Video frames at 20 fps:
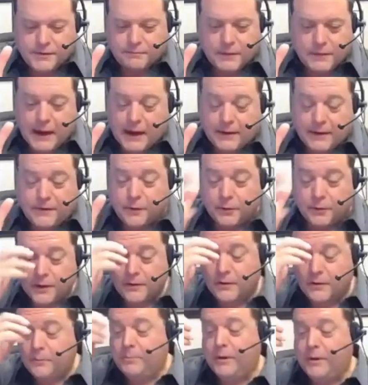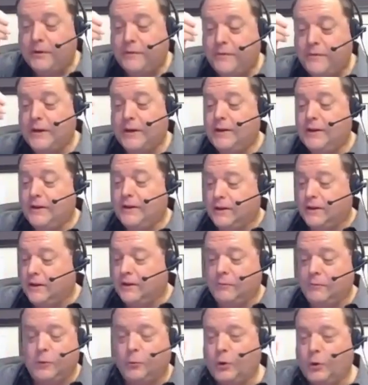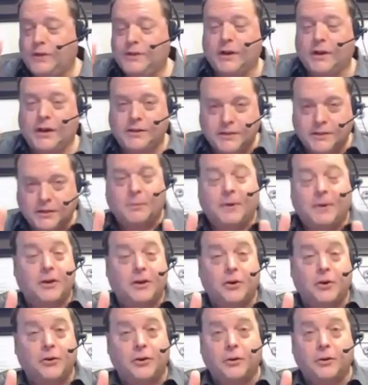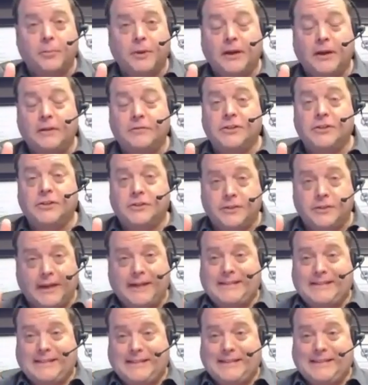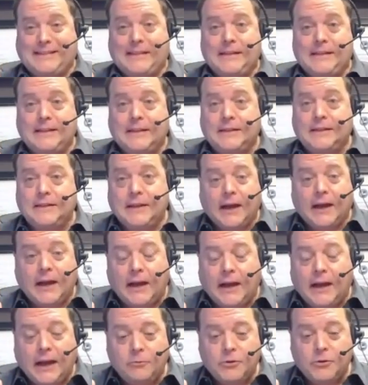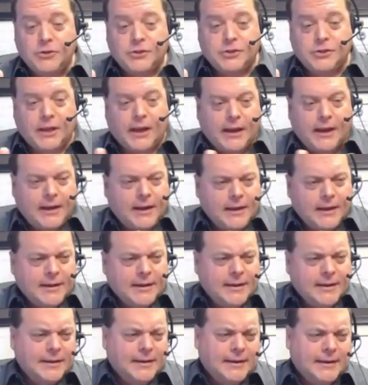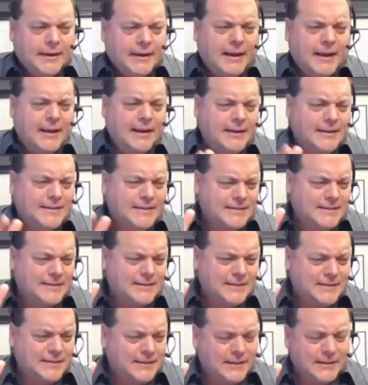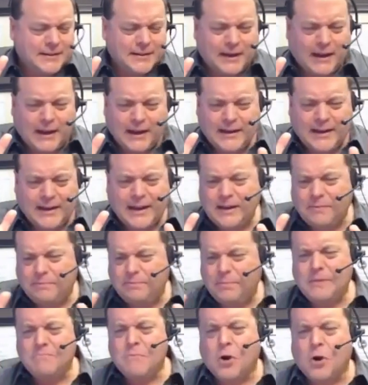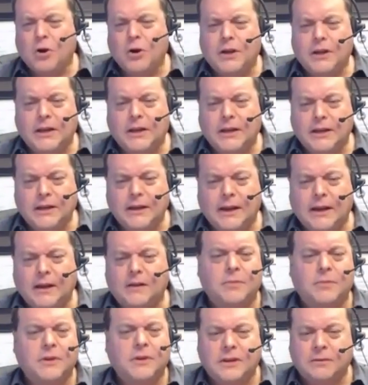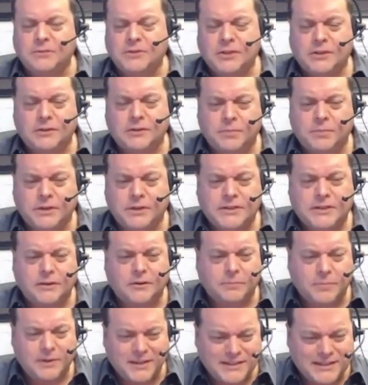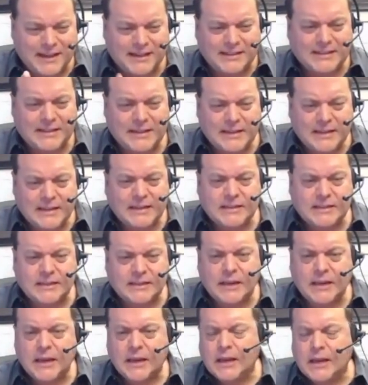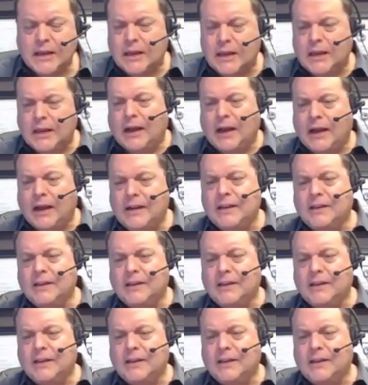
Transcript: yeah so another epiphany and it, we talked i talked about it earlier but i just that's the thing that I, I, was like hey it's i can't be marketing how to be an amazon bestseller because that's easy i need